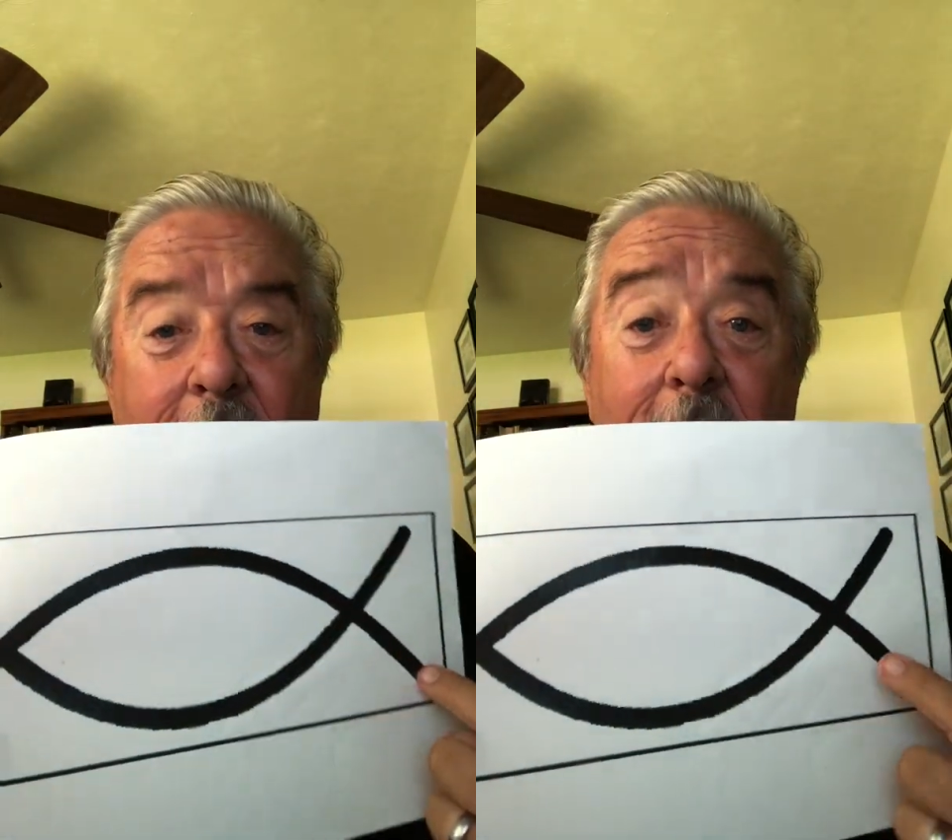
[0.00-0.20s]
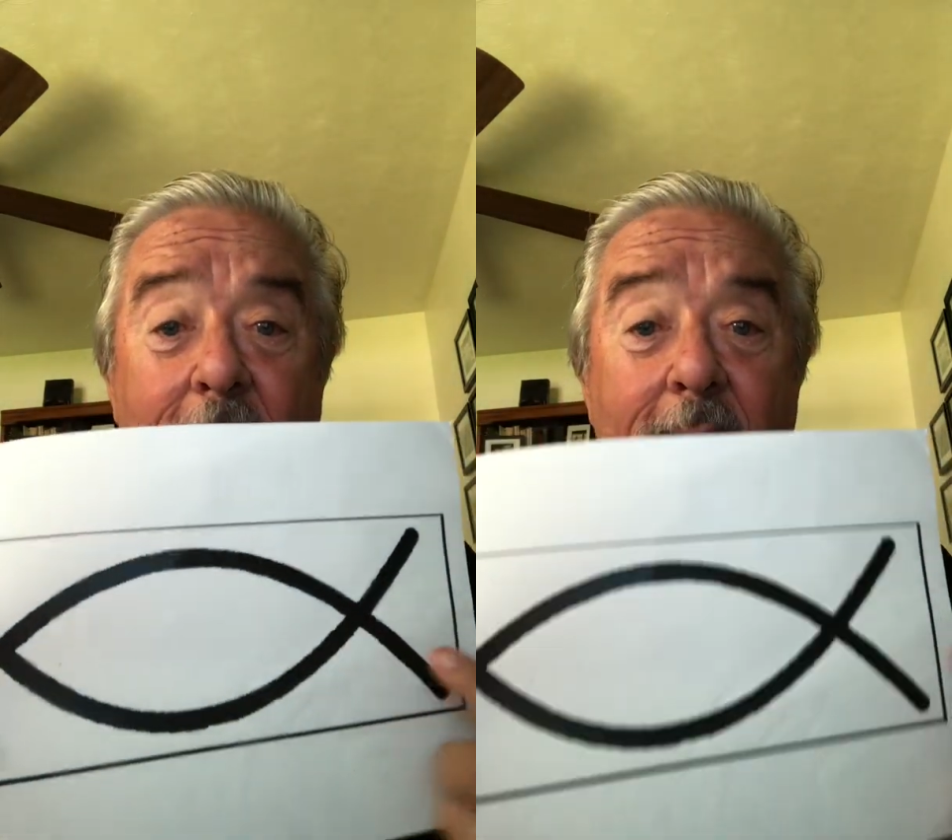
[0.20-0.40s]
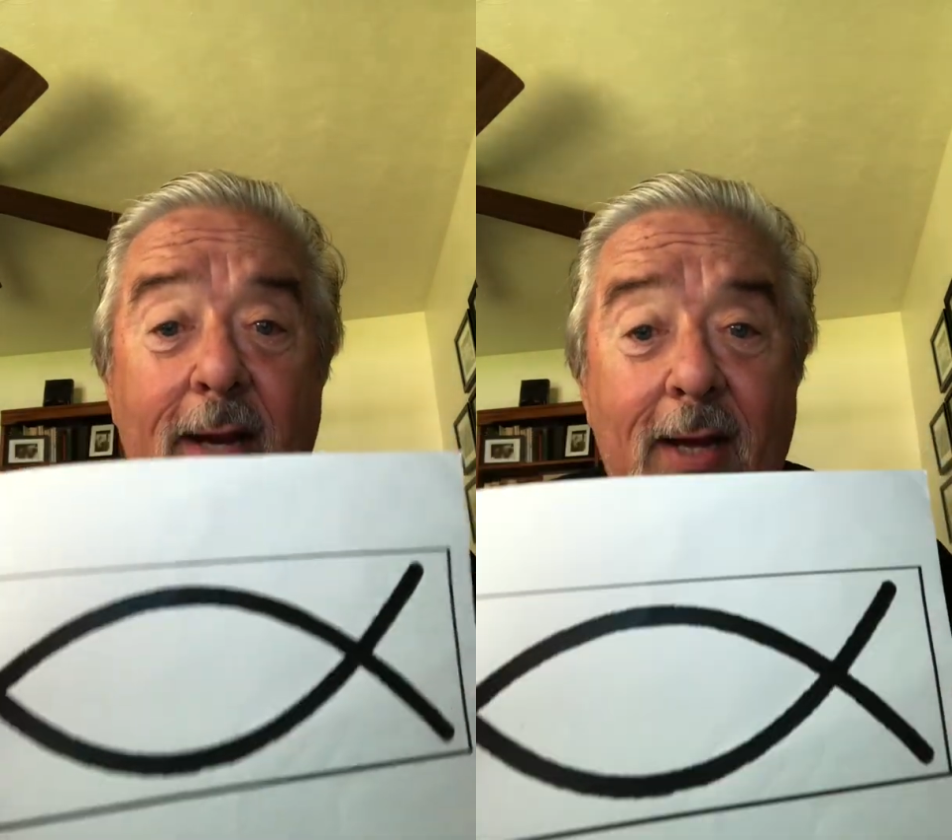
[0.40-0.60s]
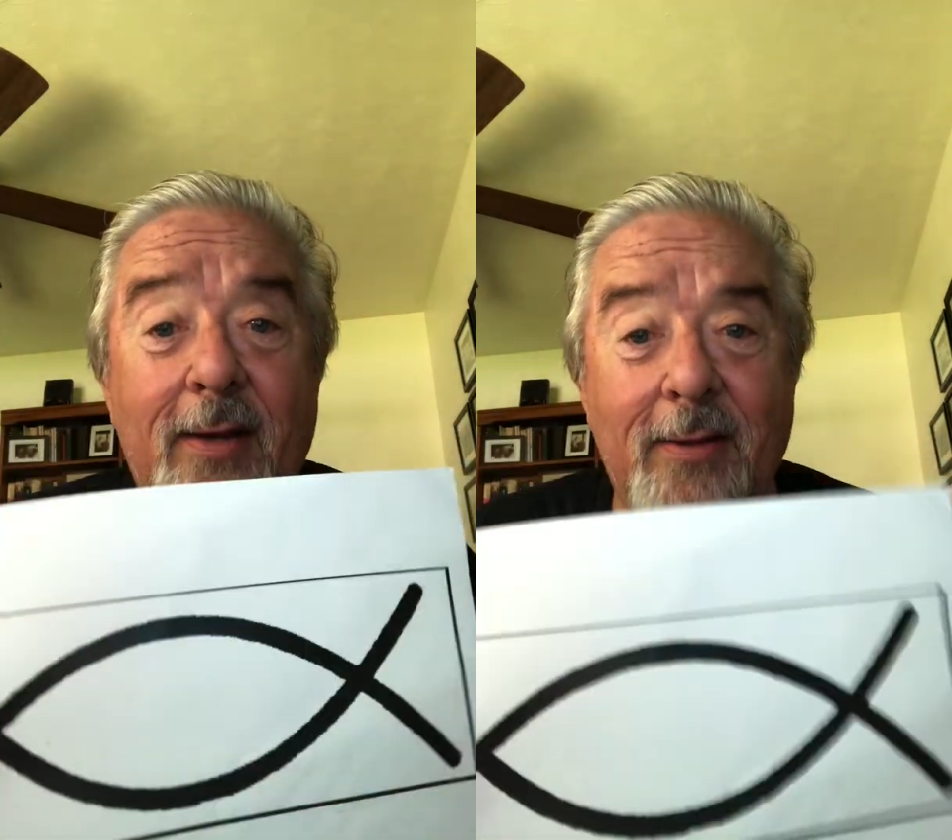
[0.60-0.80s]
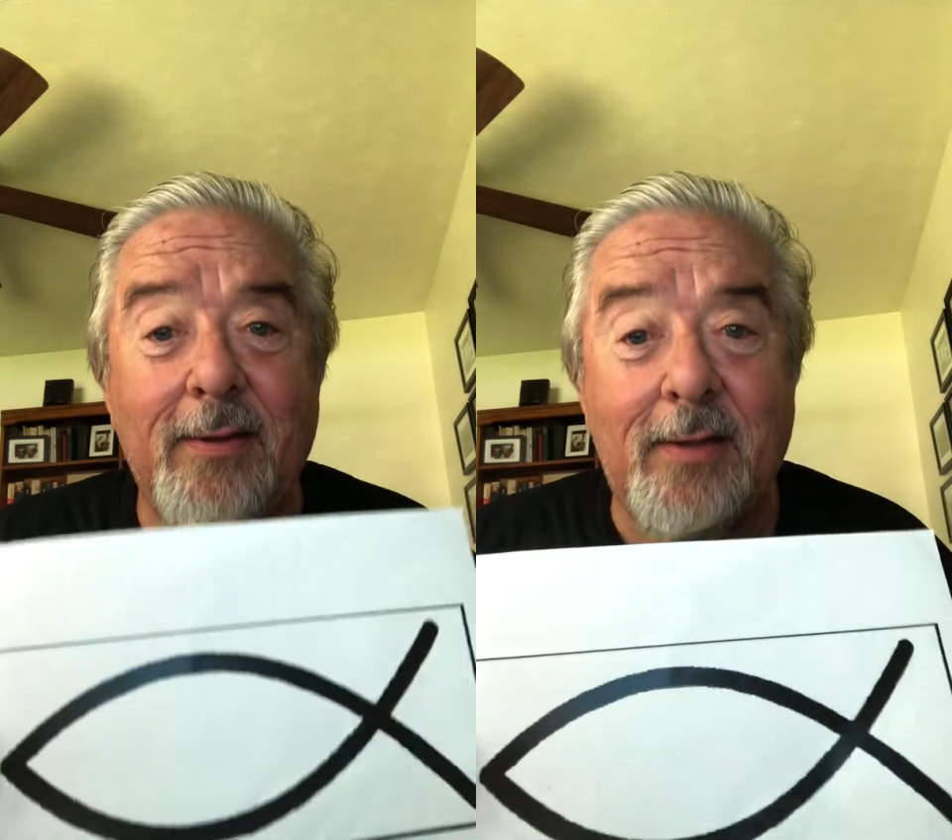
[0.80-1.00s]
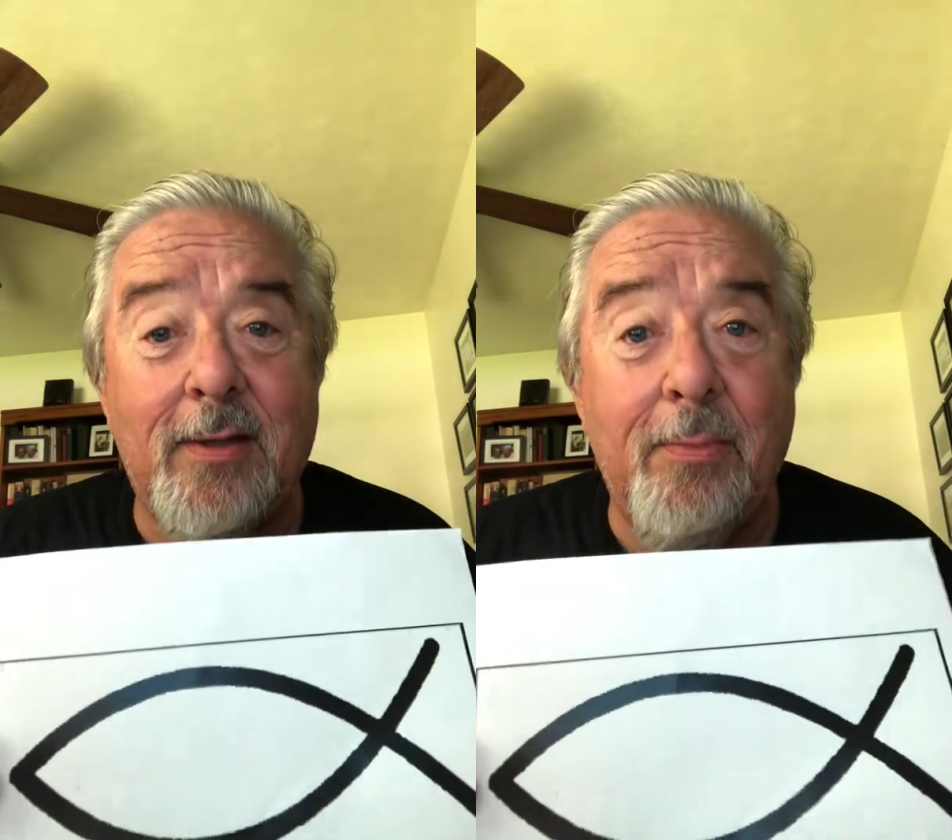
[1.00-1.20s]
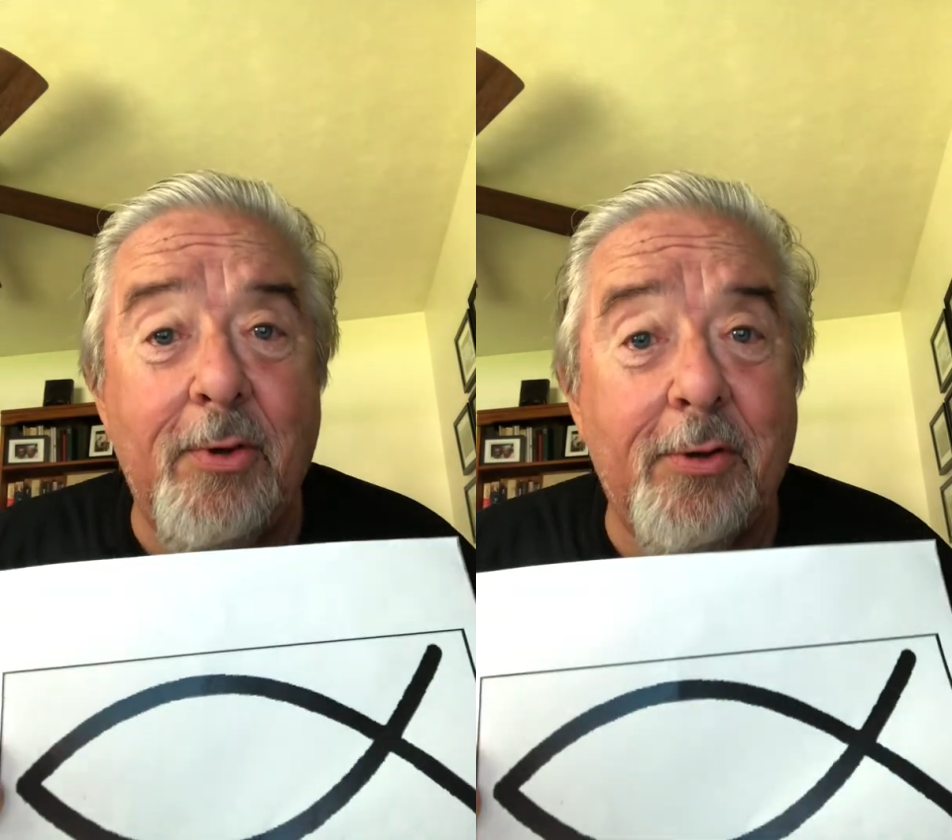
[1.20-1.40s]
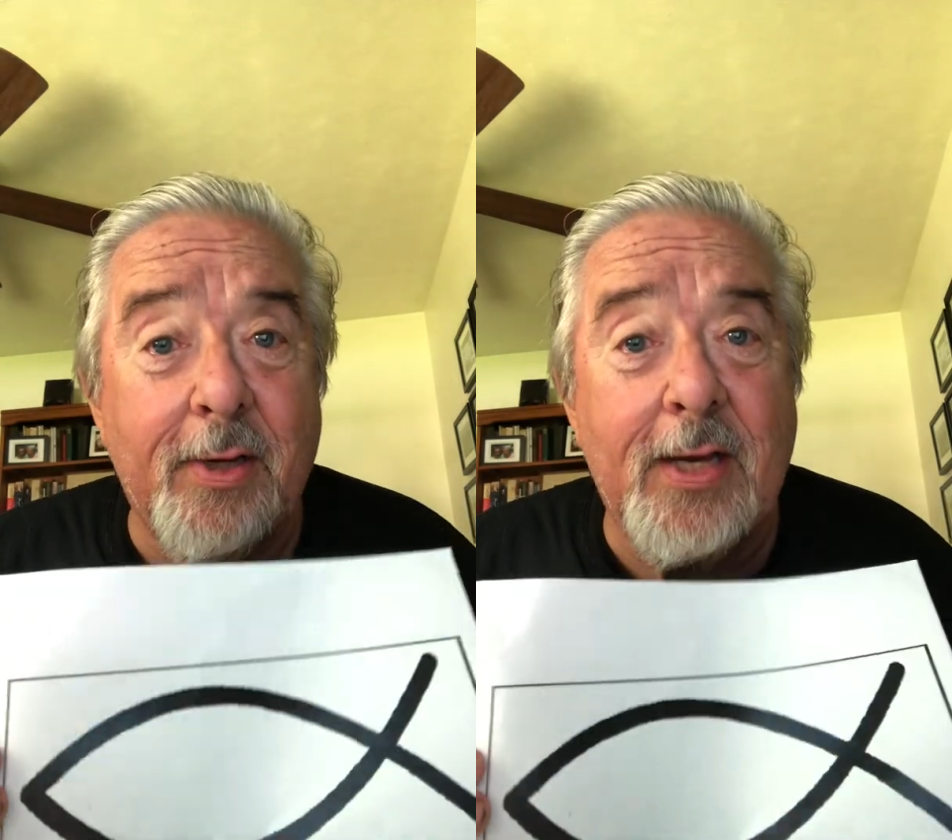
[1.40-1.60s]
And that
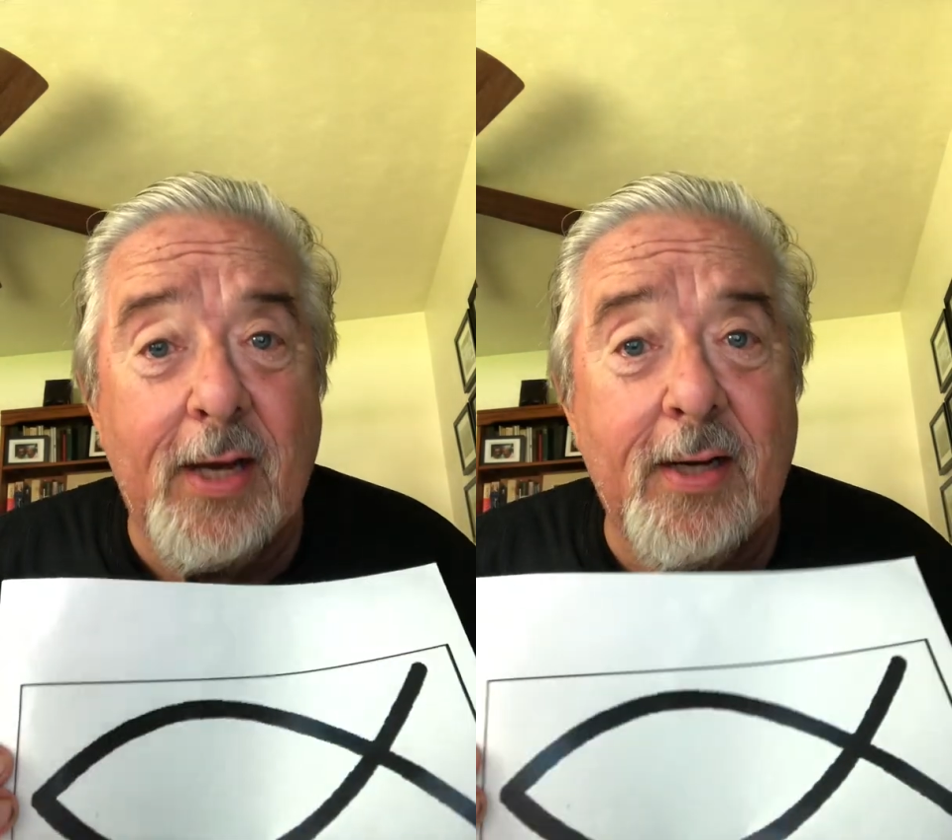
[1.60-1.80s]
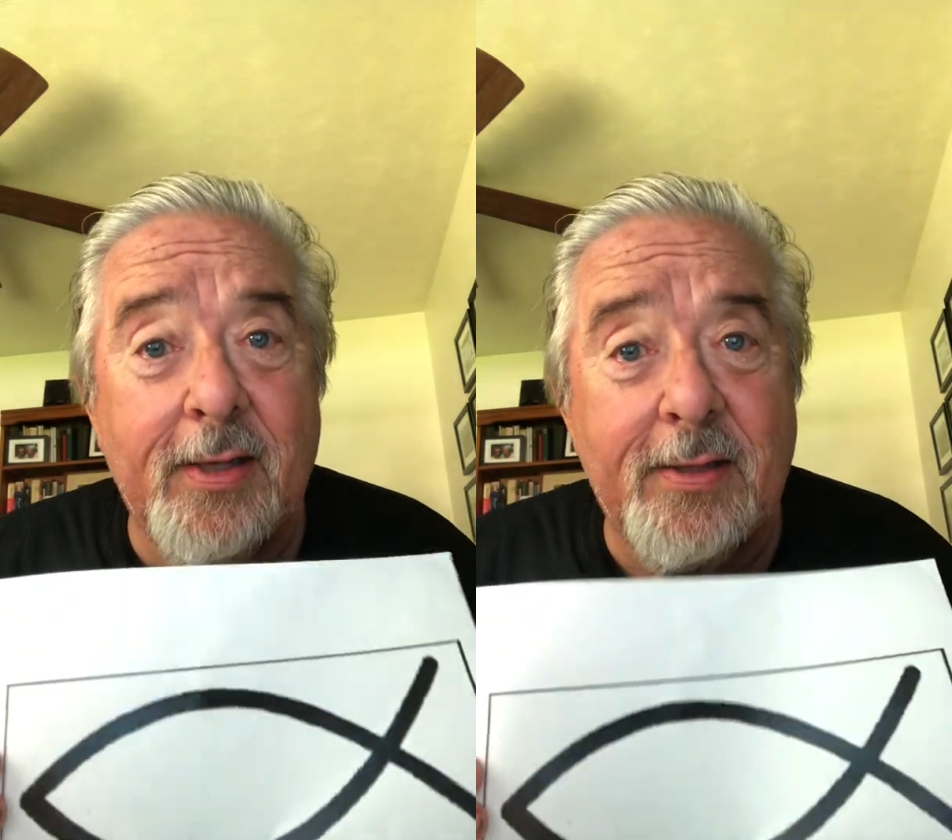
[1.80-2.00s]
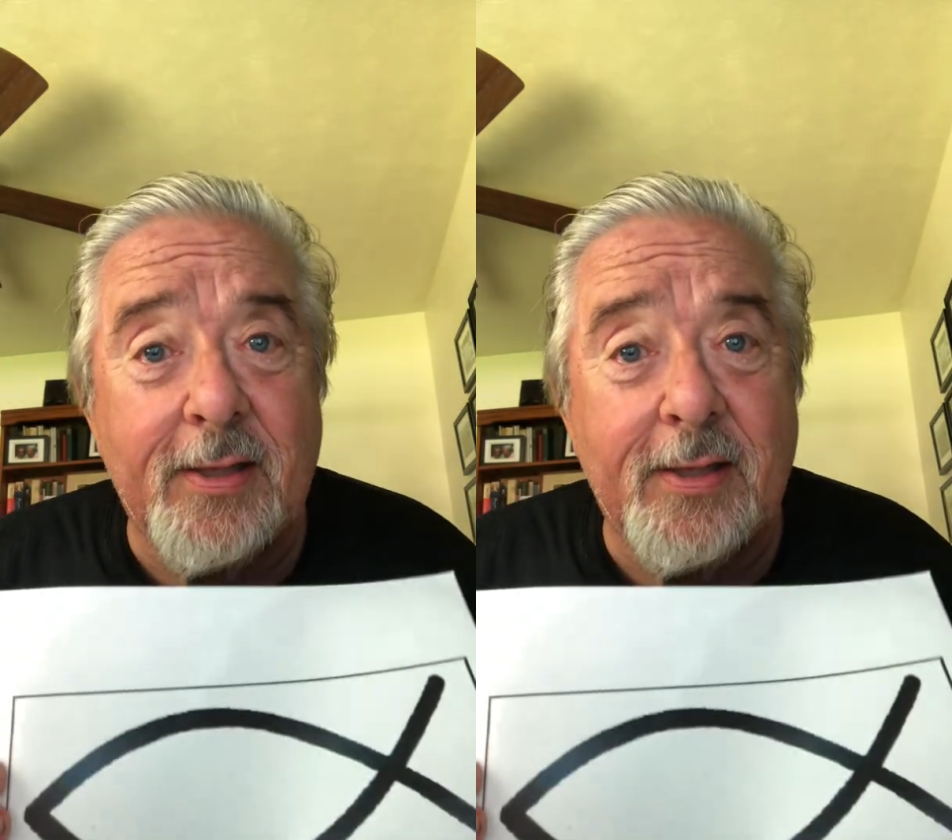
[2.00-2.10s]
communicated